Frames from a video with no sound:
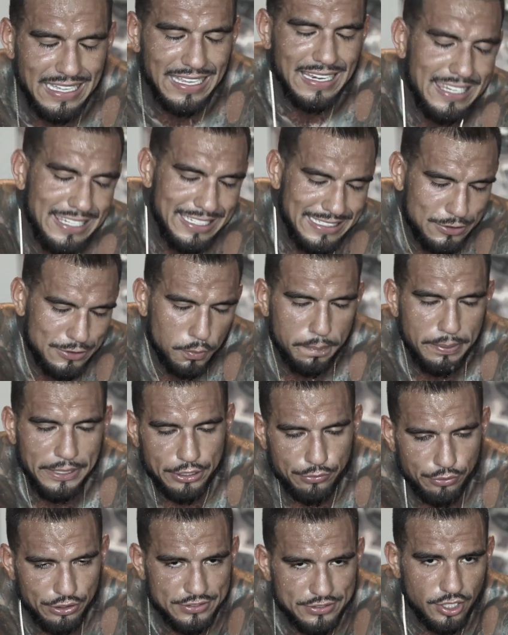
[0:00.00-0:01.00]
lead to
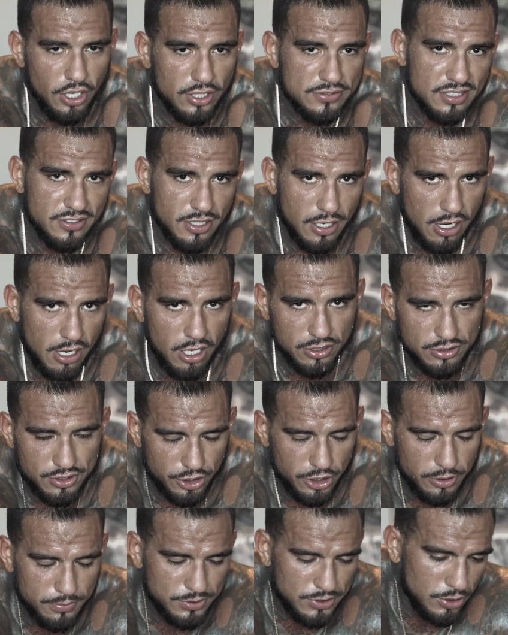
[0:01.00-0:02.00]
big results in the long
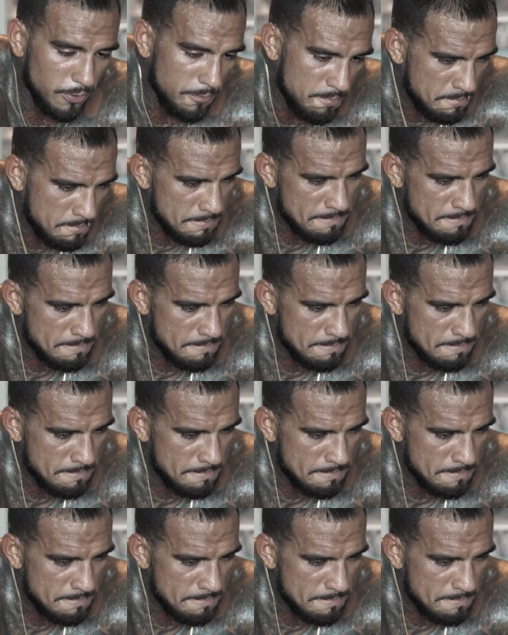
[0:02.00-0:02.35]
term. So